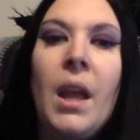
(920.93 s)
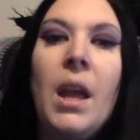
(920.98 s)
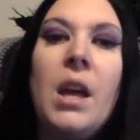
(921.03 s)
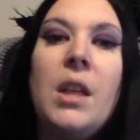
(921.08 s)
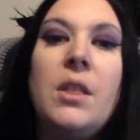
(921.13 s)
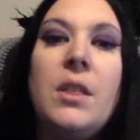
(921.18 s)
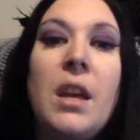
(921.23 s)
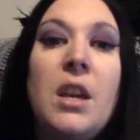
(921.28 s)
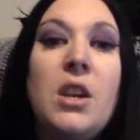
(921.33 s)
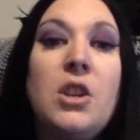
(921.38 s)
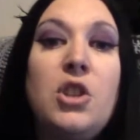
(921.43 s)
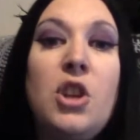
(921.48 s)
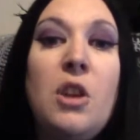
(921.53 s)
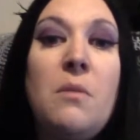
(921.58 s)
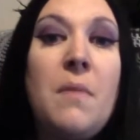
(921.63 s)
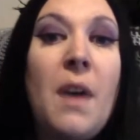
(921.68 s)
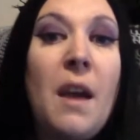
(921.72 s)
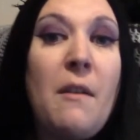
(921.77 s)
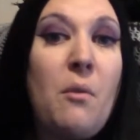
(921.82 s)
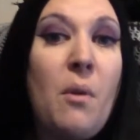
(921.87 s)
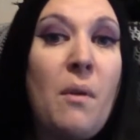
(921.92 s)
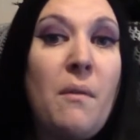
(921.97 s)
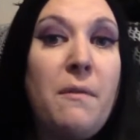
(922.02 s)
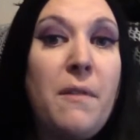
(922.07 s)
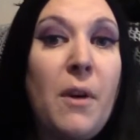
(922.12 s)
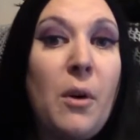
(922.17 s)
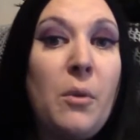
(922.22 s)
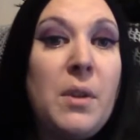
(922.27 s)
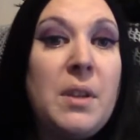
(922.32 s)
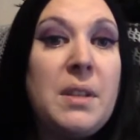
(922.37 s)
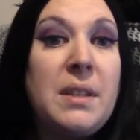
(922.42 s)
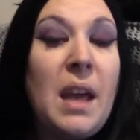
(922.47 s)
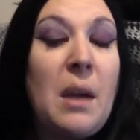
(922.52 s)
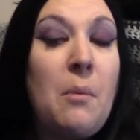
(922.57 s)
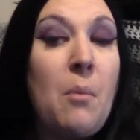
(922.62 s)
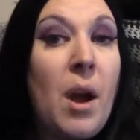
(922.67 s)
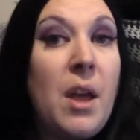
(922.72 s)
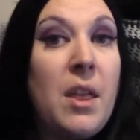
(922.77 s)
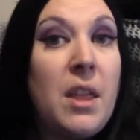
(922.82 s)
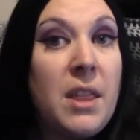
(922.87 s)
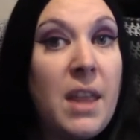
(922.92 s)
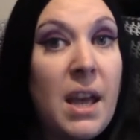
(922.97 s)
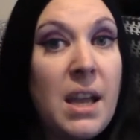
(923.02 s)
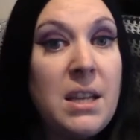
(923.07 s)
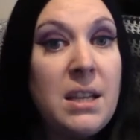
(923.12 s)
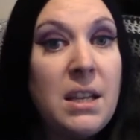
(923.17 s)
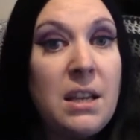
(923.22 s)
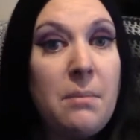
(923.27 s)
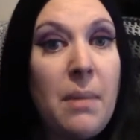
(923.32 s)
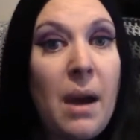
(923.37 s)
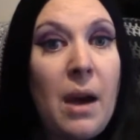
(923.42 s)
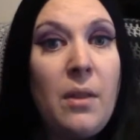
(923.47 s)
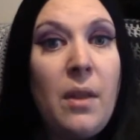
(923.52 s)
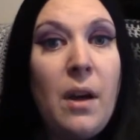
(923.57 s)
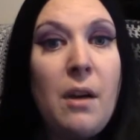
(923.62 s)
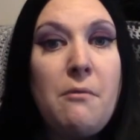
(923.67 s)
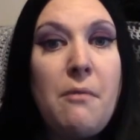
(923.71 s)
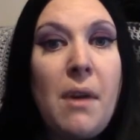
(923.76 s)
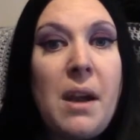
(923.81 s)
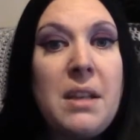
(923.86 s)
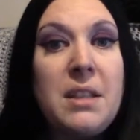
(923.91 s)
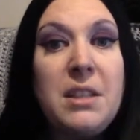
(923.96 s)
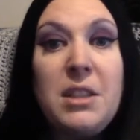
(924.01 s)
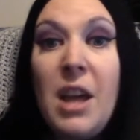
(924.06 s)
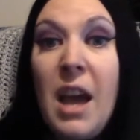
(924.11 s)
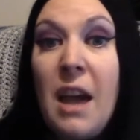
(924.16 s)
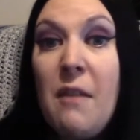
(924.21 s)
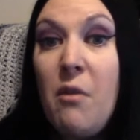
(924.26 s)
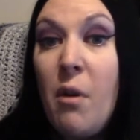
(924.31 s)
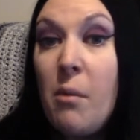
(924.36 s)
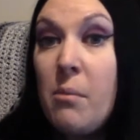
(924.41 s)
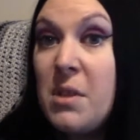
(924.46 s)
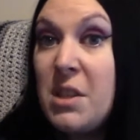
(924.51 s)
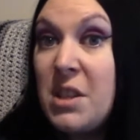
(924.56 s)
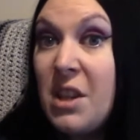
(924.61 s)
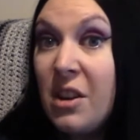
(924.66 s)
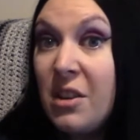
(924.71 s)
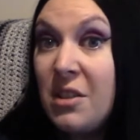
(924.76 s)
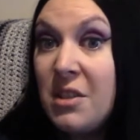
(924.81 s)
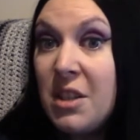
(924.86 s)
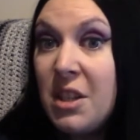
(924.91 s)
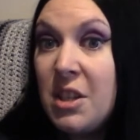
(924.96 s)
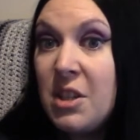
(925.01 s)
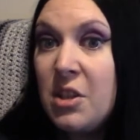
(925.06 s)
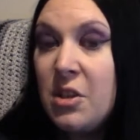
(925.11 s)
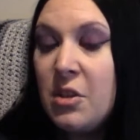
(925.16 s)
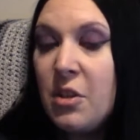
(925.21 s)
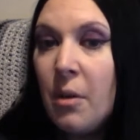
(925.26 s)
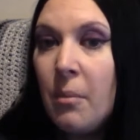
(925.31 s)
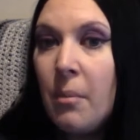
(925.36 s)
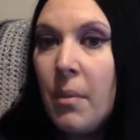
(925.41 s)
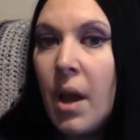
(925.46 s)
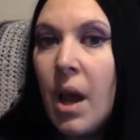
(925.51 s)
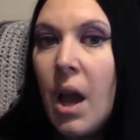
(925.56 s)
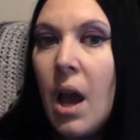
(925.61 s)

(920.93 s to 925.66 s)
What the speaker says: They assume that everyone felt the same way that they did about that race and that everyone was nasty to them,